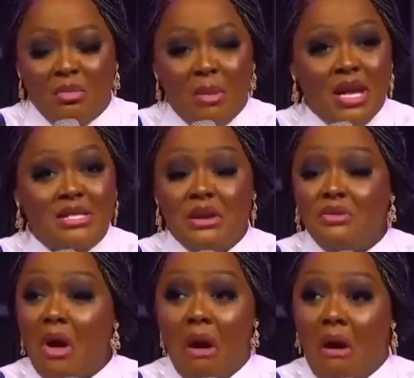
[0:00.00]
Mama
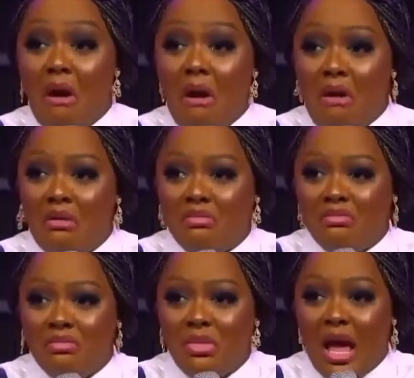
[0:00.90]
said, no,
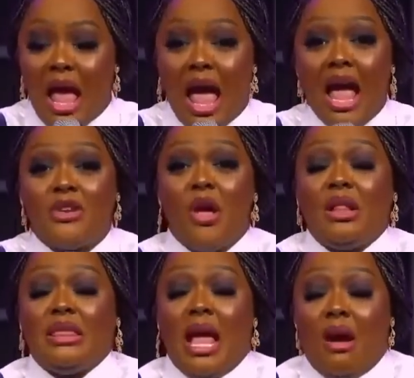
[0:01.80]
I
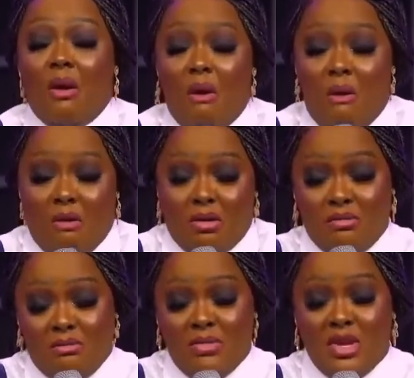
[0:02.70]
don't tell God.